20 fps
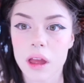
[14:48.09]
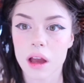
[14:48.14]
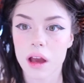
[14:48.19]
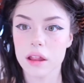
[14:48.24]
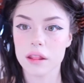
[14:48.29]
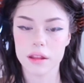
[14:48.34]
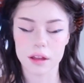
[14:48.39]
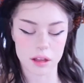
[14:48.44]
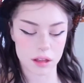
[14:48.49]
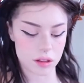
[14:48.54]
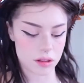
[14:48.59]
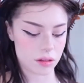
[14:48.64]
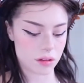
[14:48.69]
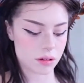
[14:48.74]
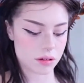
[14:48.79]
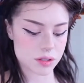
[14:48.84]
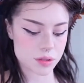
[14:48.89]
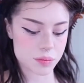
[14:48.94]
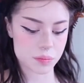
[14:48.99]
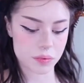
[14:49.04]
I think it
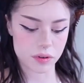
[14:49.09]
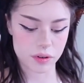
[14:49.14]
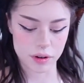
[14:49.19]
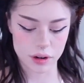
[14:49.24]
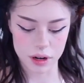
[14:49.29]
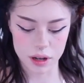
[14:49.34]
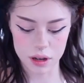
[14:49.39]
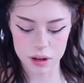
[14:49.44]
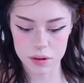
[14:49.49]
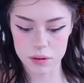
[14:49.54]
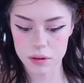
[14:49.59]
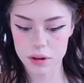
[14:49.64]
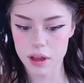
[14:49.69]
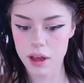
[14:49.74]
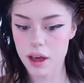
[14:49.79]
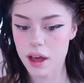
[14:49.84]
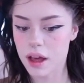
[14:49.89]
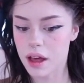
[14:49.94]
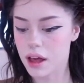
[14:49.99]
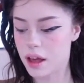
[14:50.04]
looks pretty
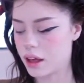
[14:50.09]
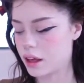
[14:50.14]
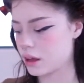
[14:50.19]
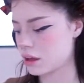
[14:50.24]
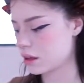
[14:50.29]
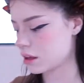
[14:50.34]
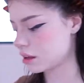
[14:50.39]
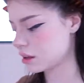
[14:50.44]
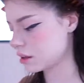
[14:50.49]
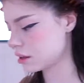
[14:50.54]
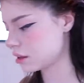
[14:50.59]
okay.